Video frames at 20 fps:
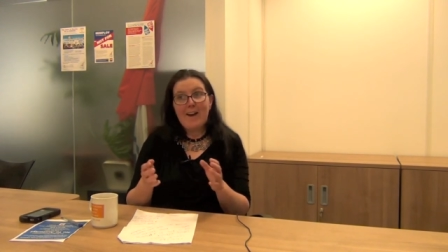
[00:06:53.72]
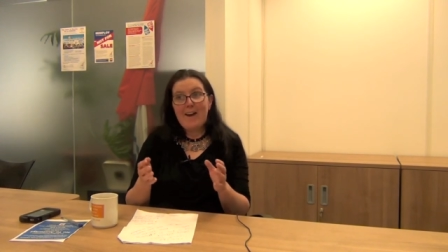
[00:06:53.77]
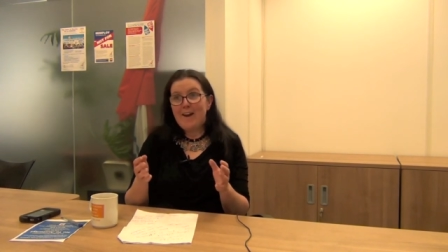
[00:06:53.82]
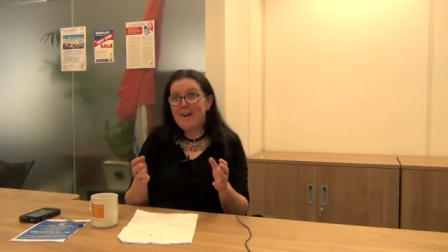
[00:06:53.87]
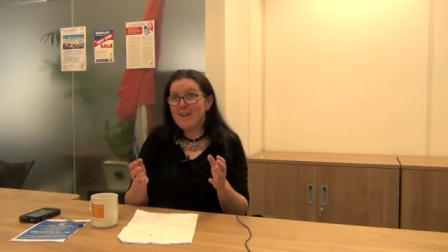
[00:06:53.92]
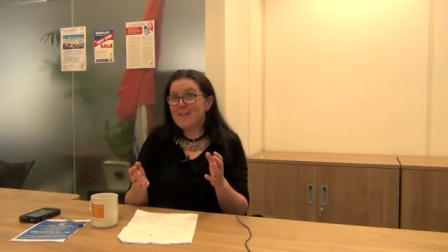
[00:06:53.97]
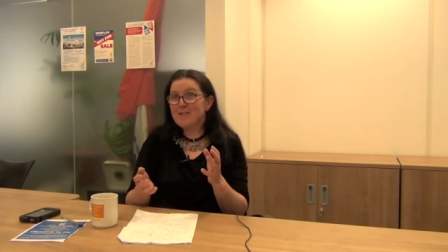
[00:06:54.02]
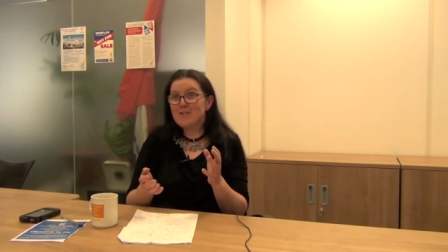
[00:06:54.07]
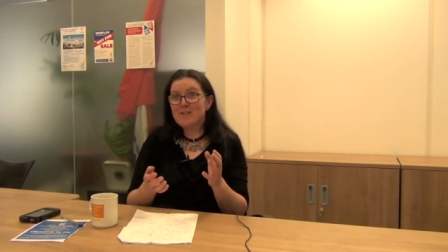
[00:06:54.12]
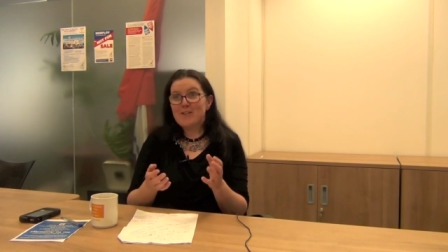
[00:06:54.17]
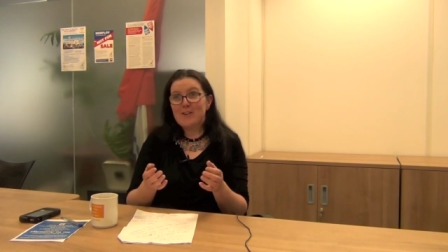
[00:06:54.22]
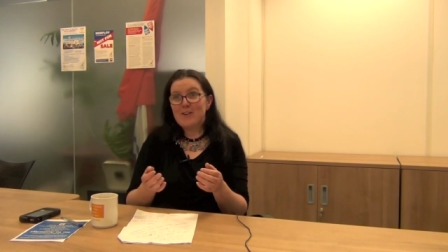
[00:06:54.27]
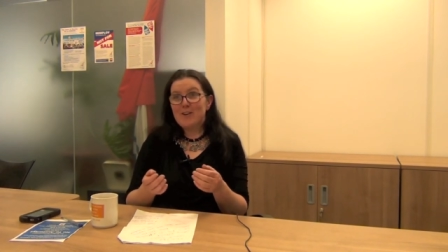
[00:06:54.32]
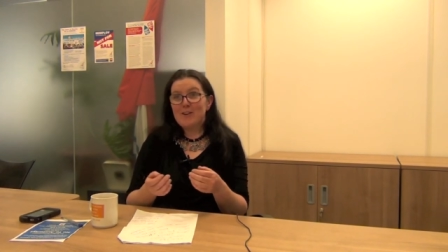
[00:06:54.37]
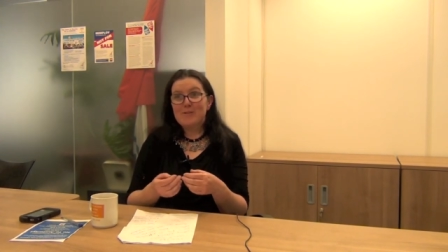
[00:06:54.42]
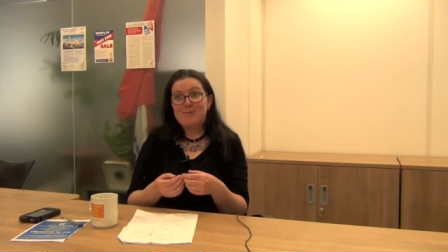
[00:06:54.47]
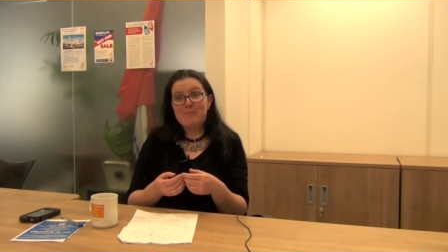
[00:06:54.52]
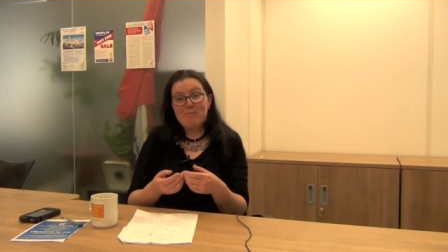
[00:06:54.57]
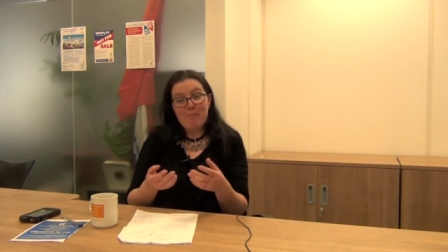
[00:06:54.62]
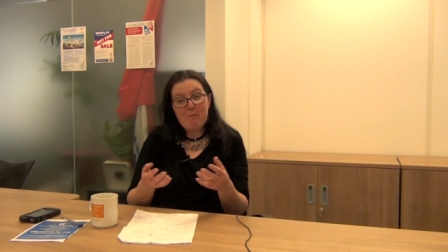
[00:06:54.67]
and you
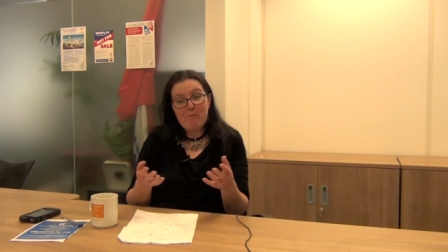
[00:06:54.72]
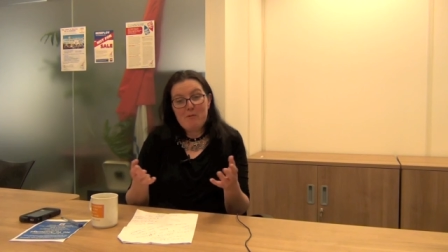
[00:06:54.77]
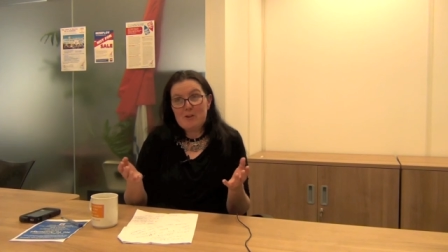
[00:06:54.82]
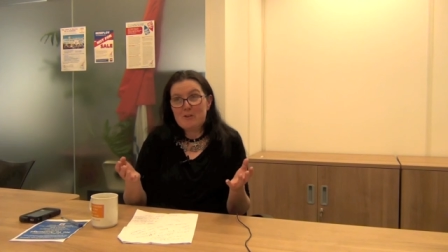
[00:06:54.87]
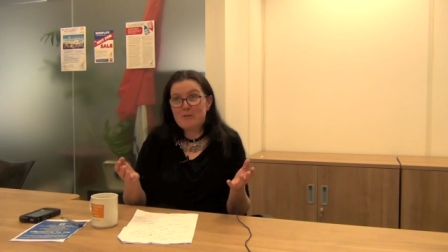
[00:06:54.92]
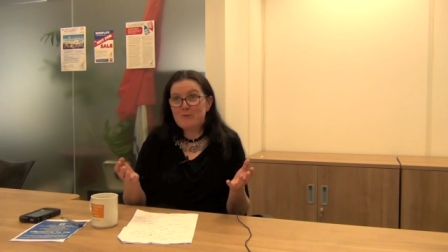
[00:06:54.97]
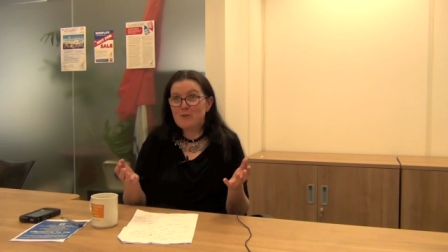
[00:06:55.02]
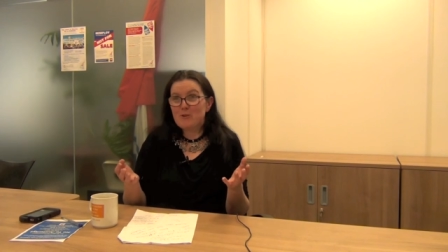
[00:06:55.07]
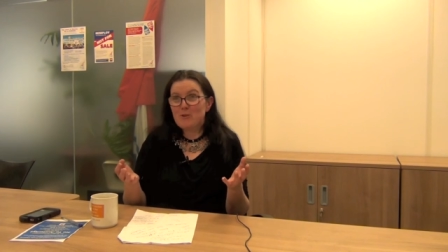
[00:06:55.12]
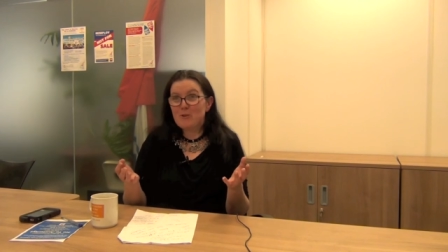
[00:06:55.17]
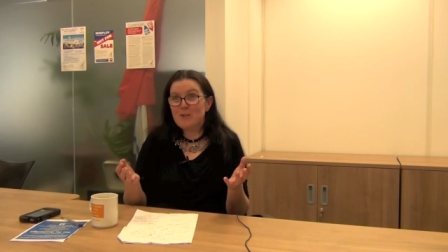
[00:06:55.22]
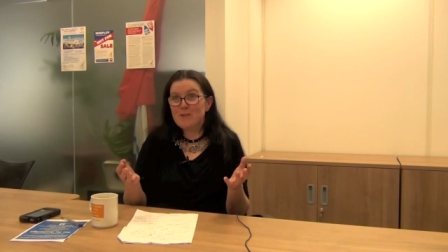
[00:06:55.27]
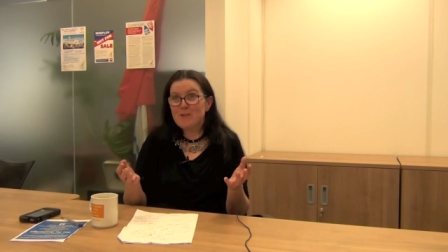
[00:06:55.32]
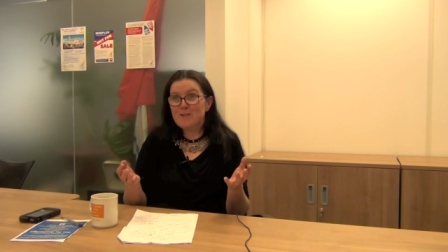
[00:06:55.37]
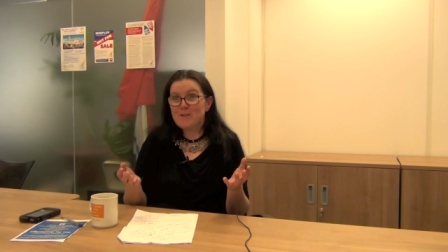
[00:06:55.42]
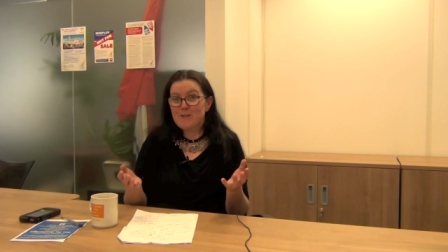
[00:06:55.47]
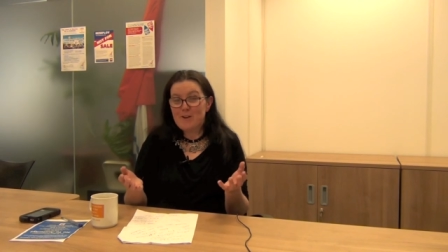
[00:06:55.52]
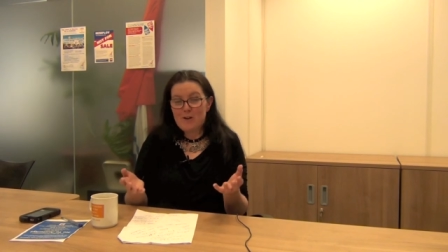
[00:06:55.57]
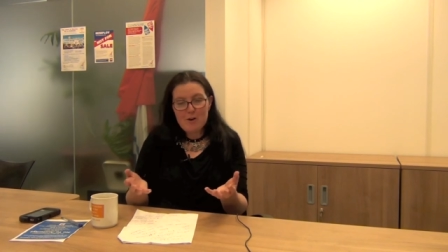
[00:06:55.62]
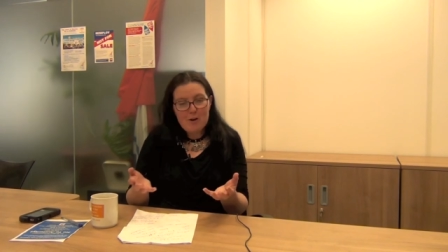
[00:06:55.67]
know there's
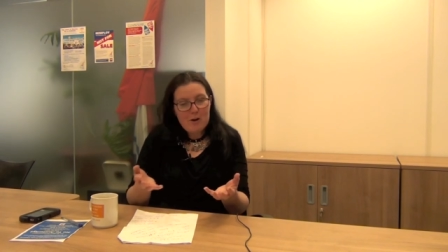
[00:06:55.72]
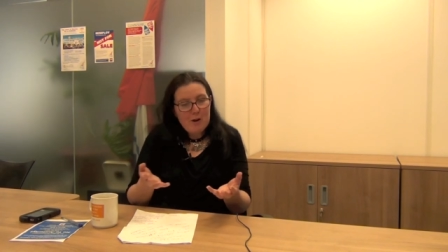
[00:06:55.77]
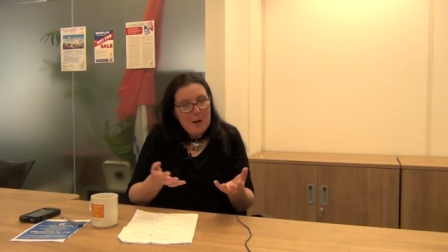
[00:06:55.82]
resources there